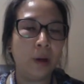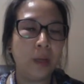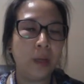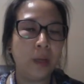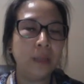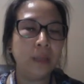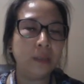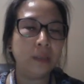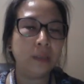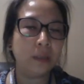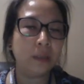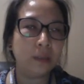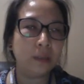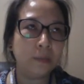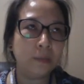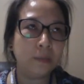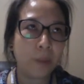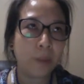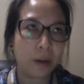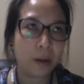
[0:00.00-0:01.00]
certain
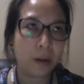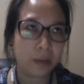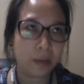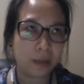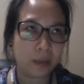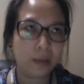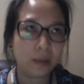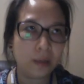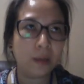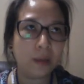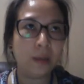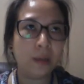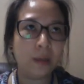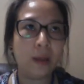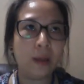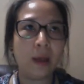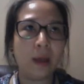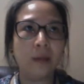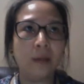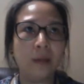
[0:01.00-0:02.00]
period
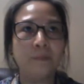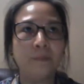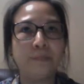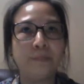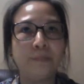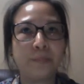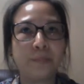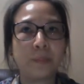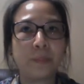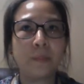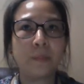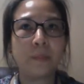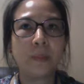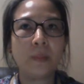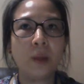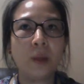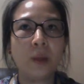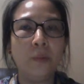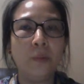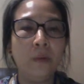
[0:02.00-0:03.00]
that
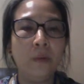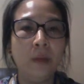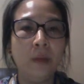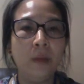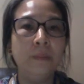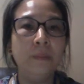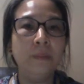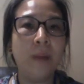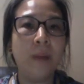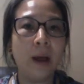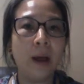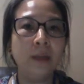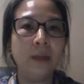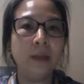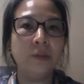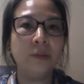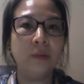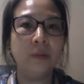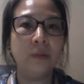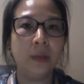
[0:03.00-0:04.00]
we will buy to
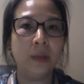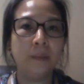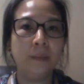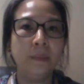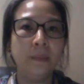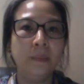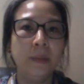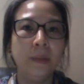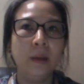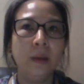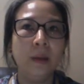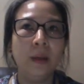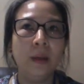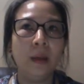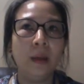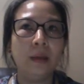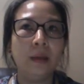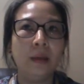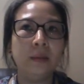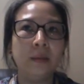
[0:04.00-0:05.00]
them
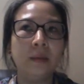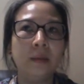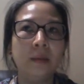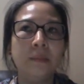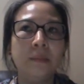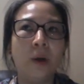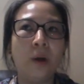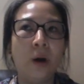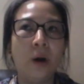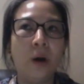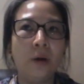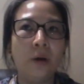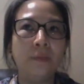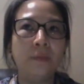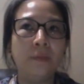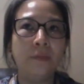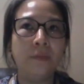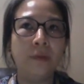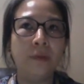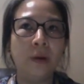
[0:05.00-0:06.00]
in term of
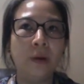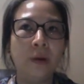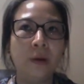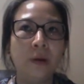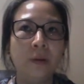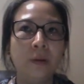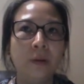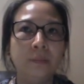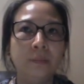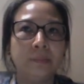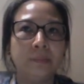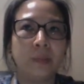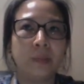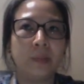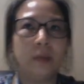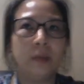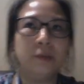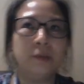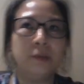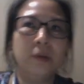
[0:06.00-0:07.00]

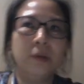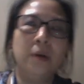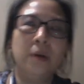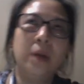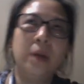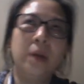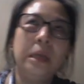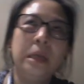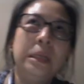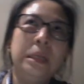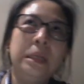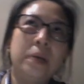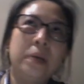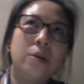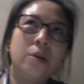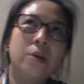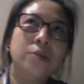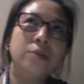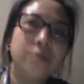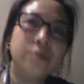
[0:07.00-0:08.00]
so okay, in the
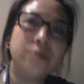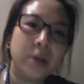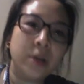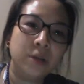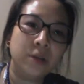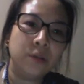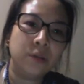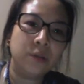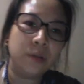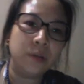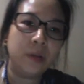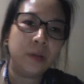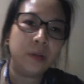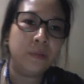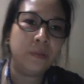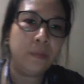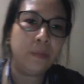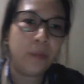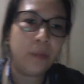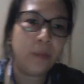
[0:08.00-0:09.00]
contract usually
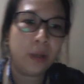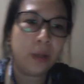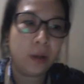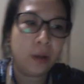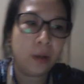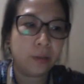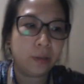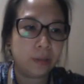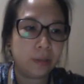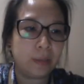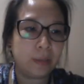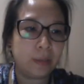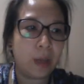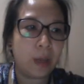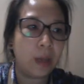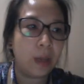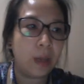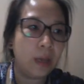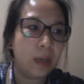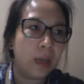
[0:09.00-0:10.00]
we're not
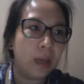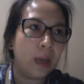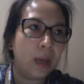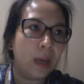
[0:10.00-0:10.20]
saying